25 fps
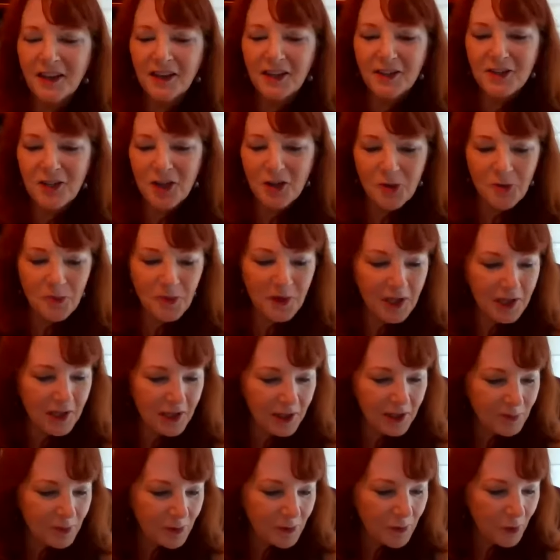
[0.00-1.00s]
Dr.
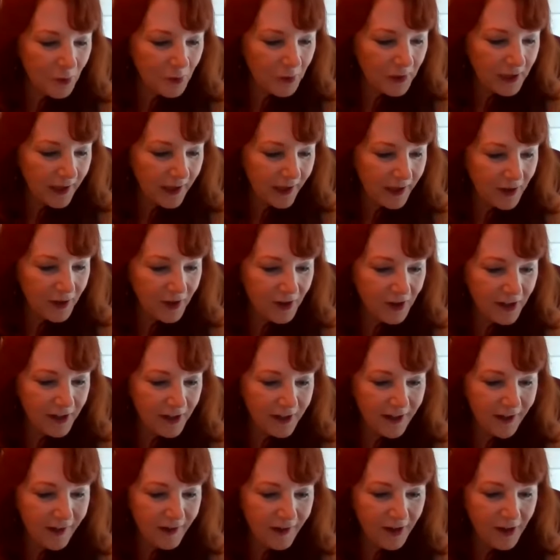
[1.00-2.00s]
Pinkett before we got
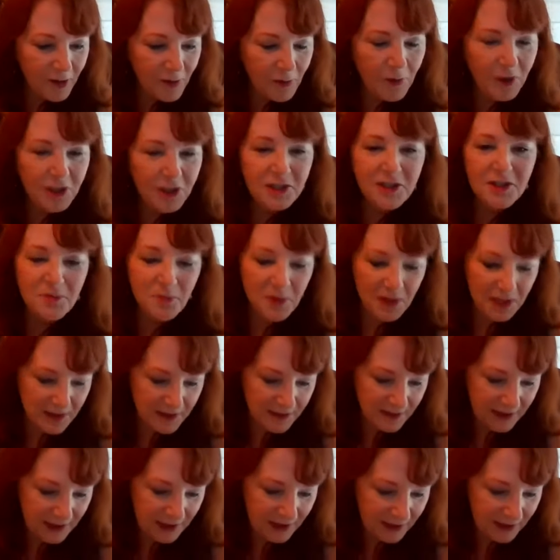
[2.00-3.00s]
on, what did
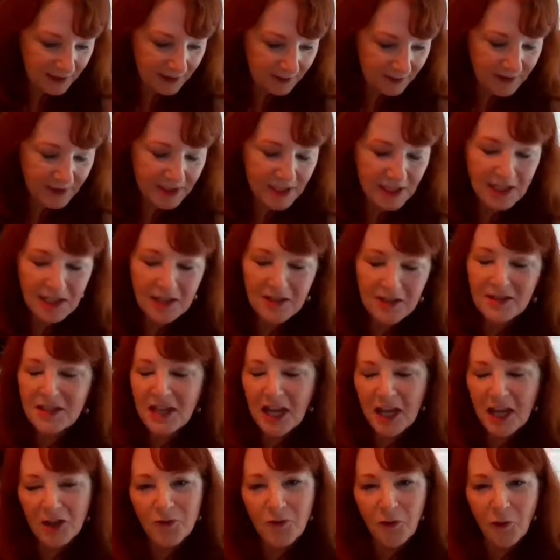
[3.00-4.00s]
BCT
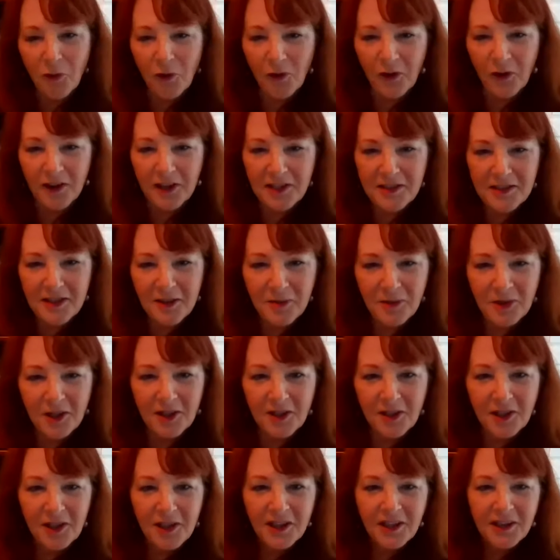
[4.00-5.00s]
stand for? And he said,
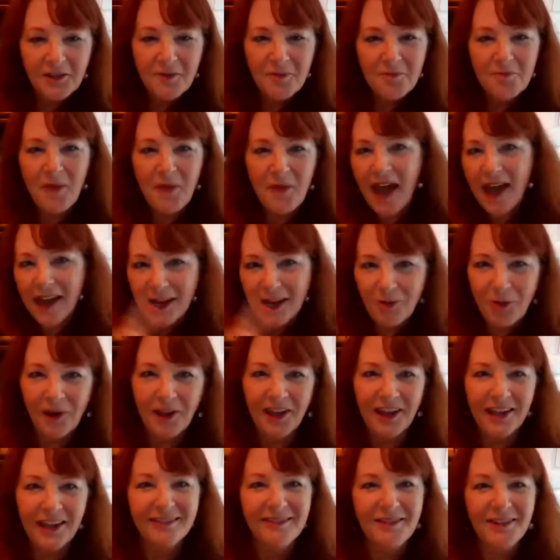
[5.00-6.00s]
well, back
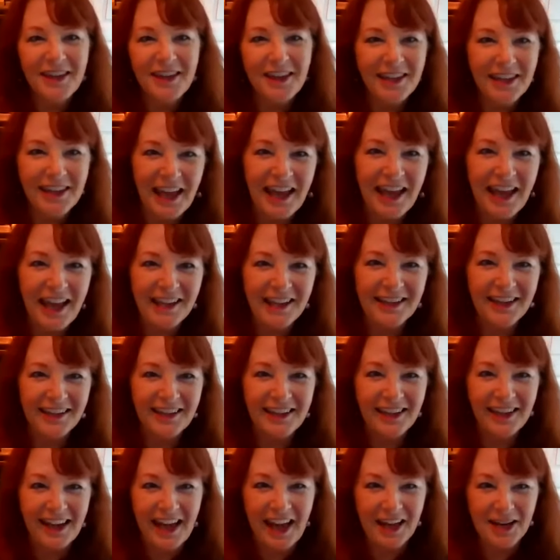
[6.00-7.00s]
when it had
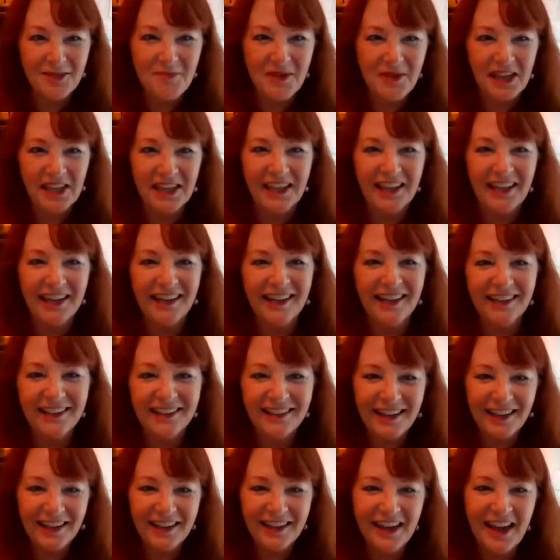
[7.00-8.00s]
a meaning,
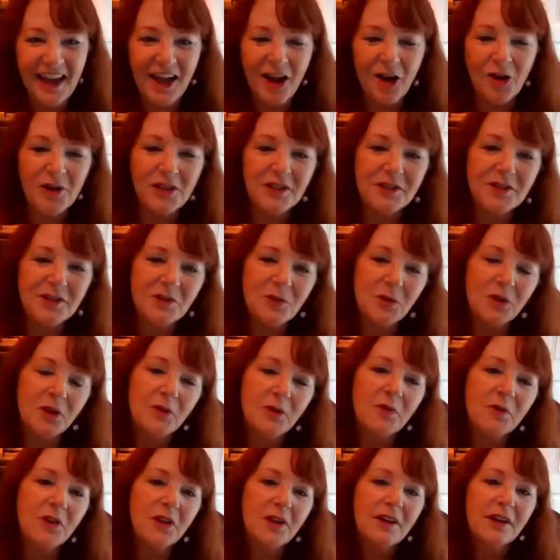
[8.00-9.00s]
and now it's sort
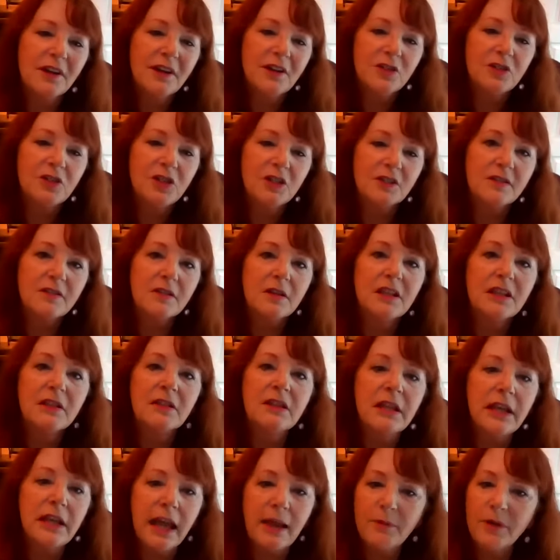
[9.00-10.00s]
of just the
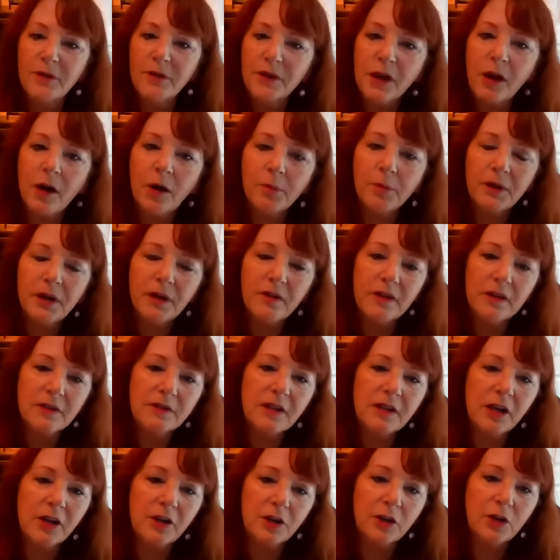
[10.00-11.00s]
name of the company that's
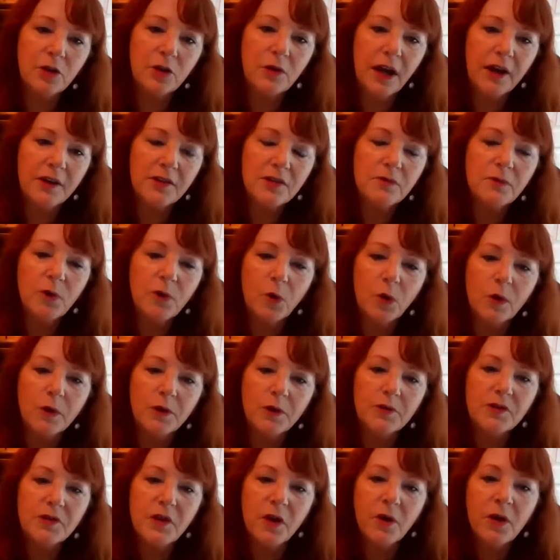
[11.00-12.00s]
carrying you guys
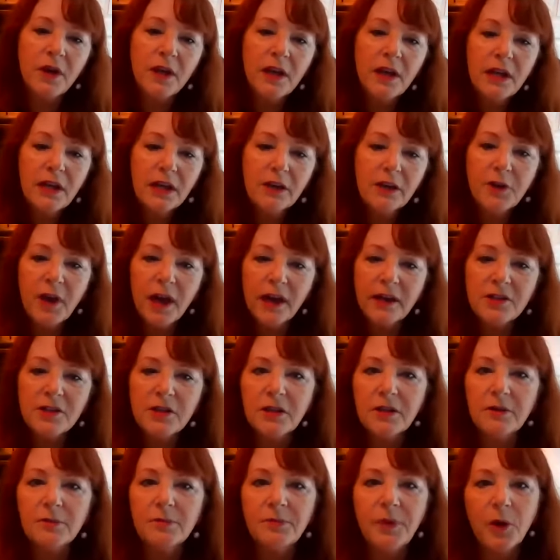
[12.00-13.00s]
forward. So if you had
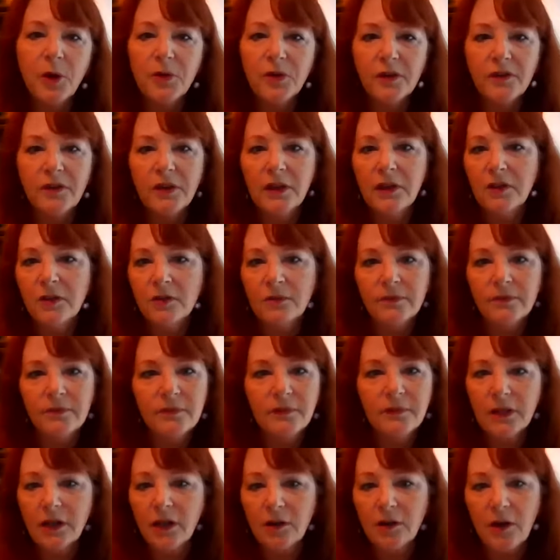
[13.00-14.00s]
to both of either,
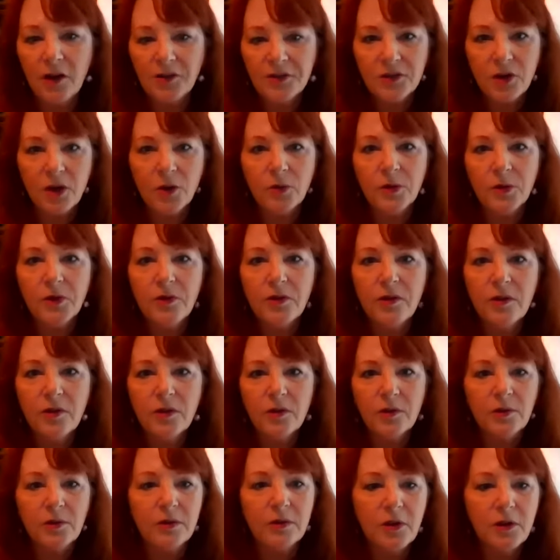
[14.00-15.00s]
I'll start with
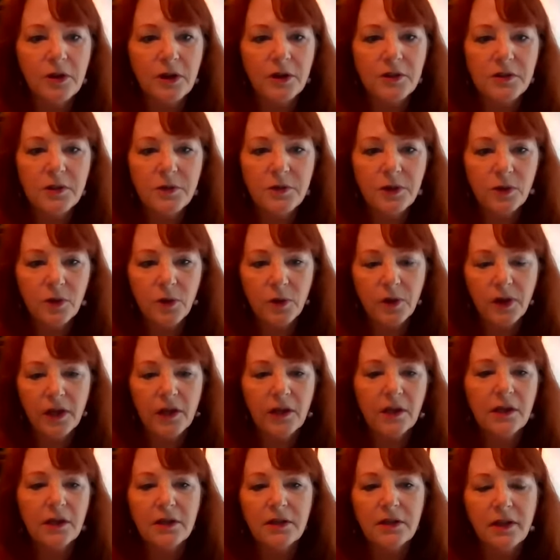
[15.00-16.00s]
you, Lawrence, if you'll go
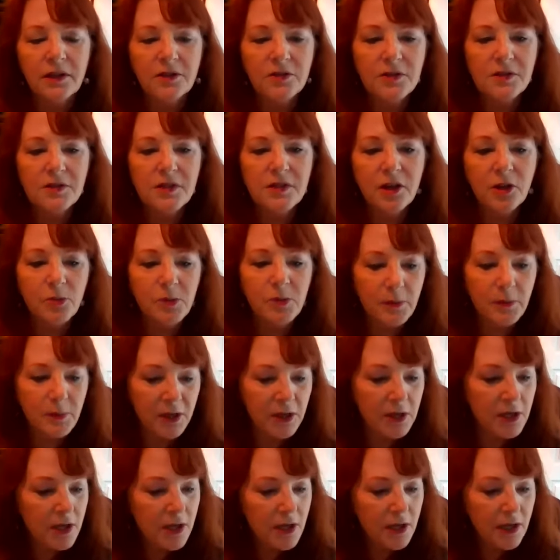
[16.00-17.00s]
ahead and just tell me,
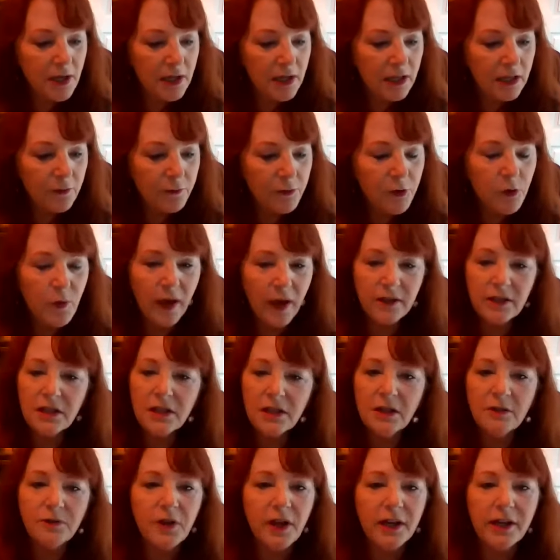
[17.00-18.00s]
but if you had to
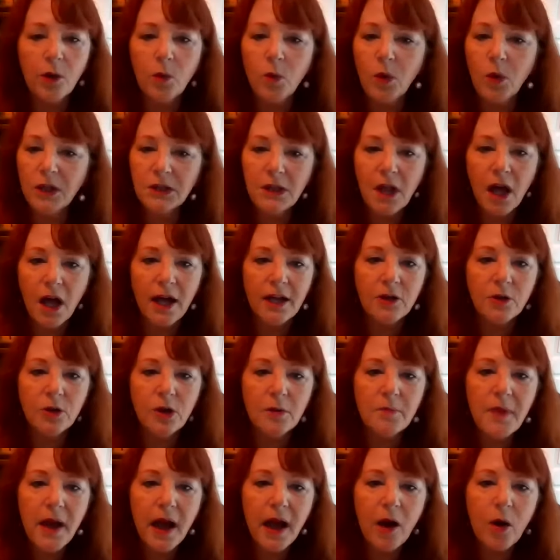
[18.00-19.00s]
give like a one-liner
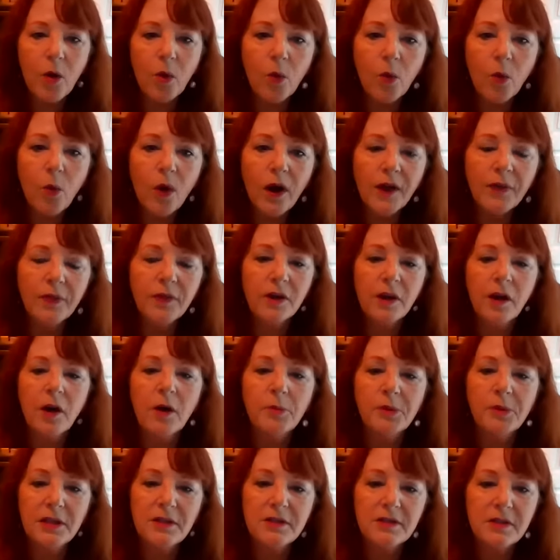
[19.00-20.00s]
about what the
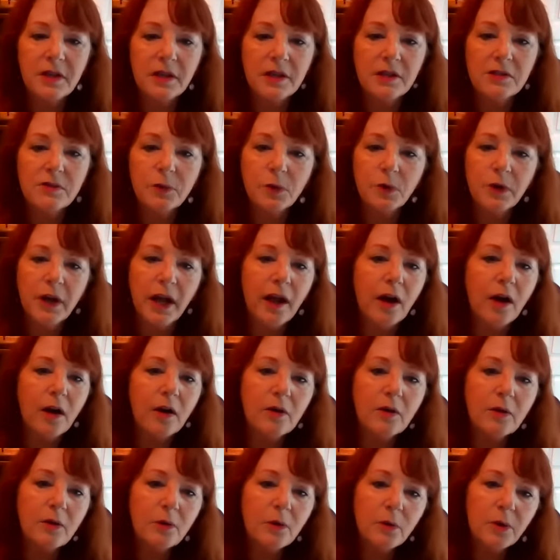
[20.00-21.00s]
company stands for
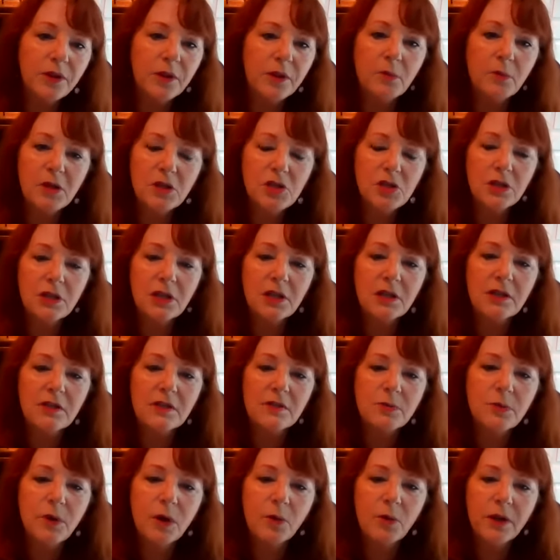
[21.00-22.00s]
now, what the mission is,
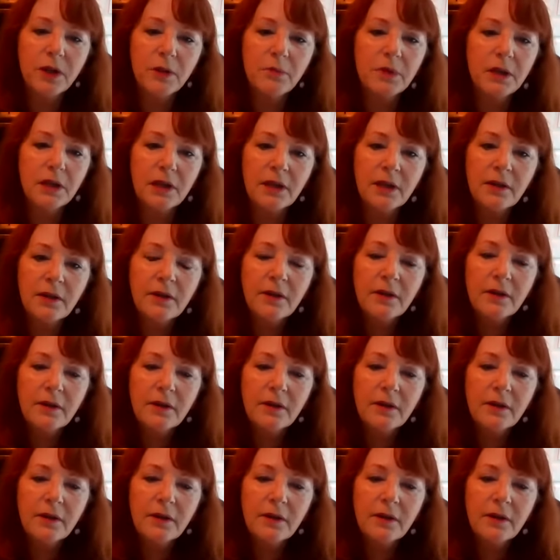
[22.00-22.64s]
what would it be?